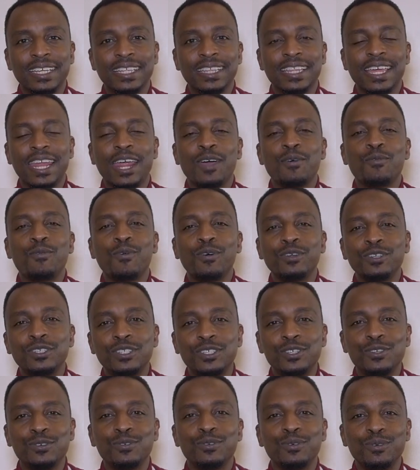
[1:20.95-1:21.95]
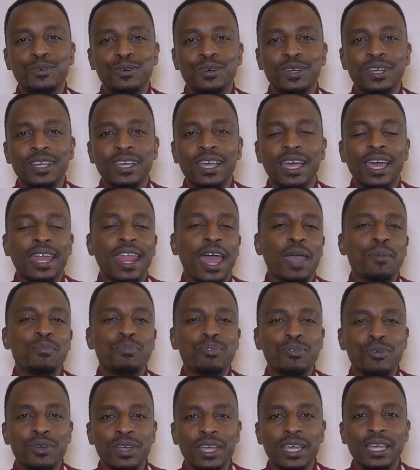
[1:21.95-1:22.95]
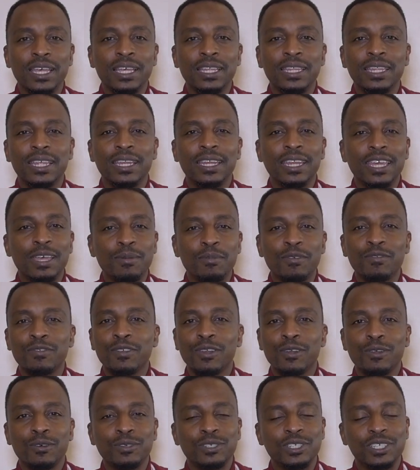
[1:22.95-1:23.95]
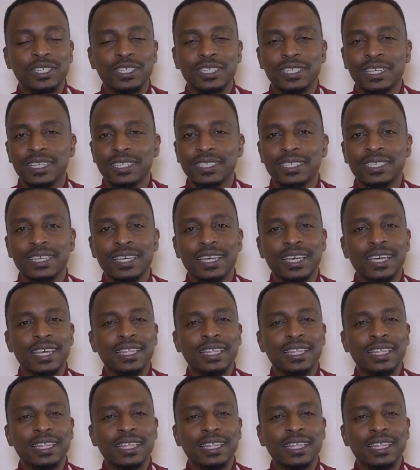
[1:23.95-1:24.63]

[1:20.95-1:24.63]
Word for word: That I want you, and I pray in the name of the Lord Jesus,